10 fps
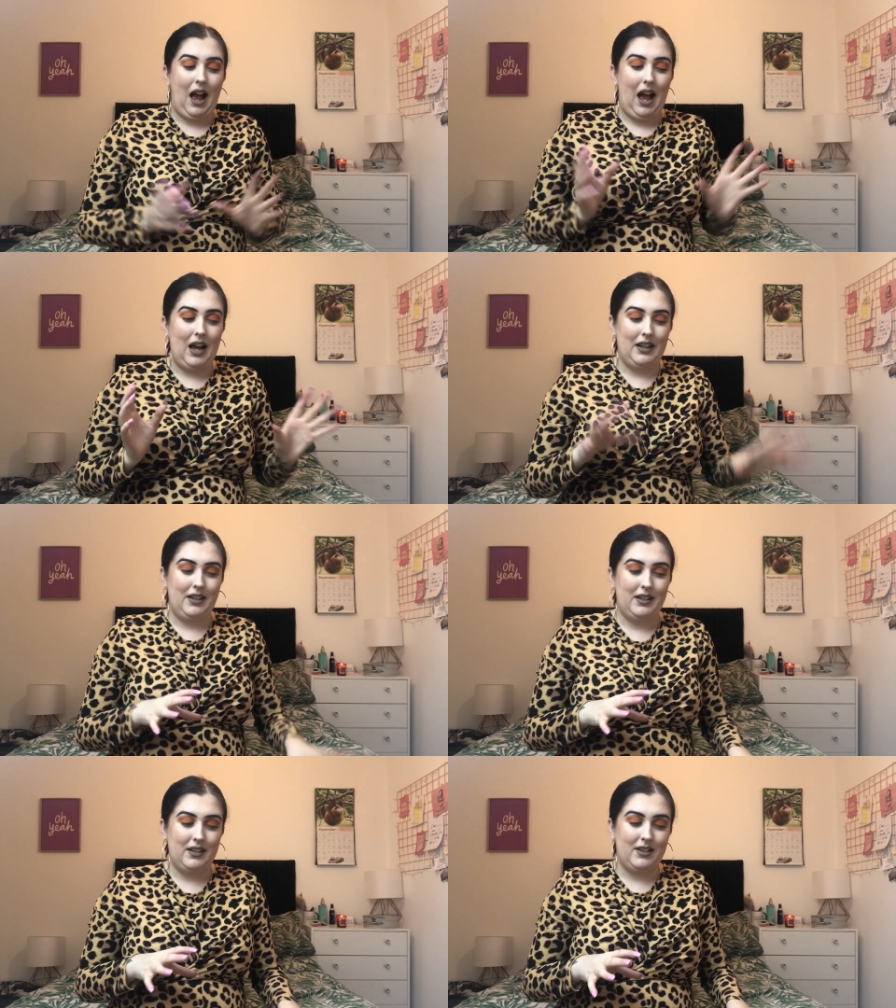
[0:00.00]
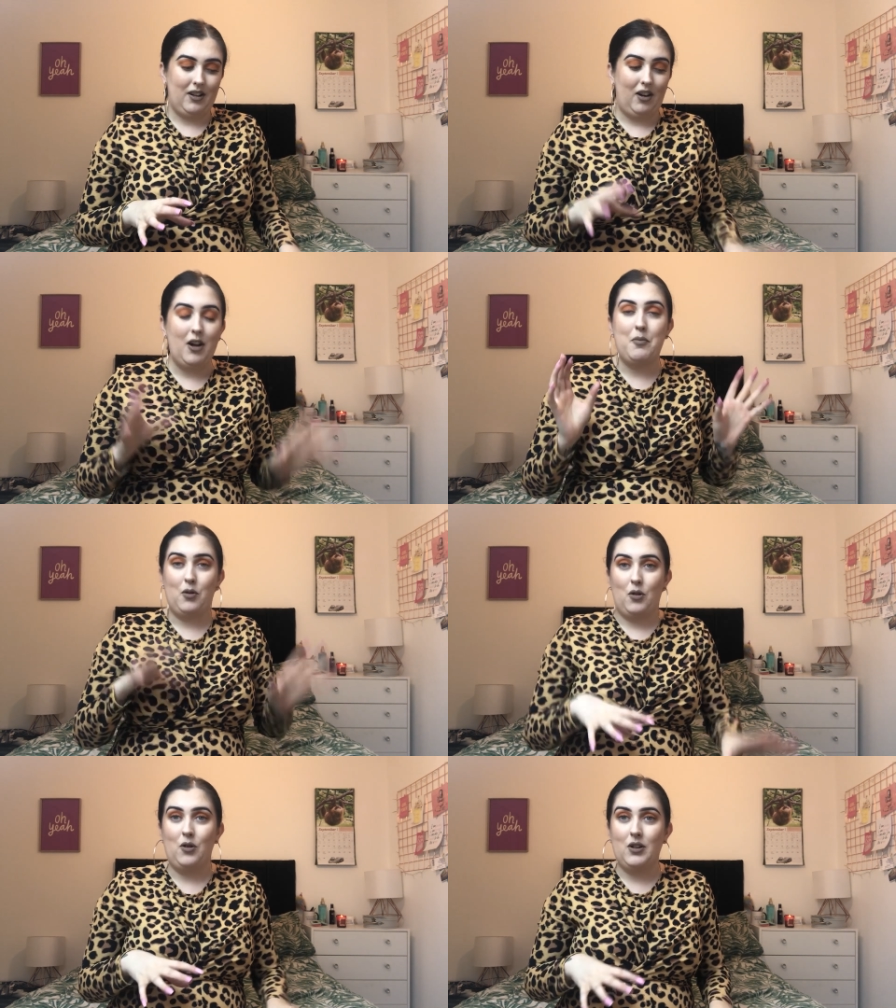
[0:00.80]
and I
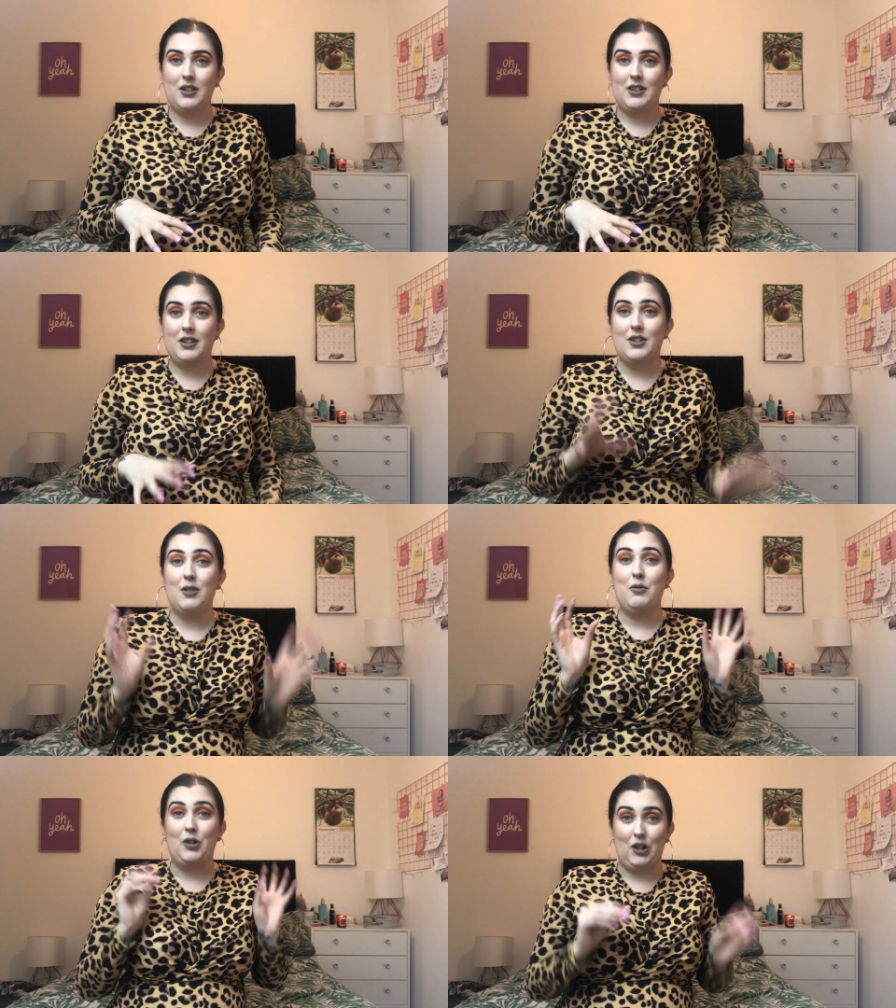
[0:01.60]
bought some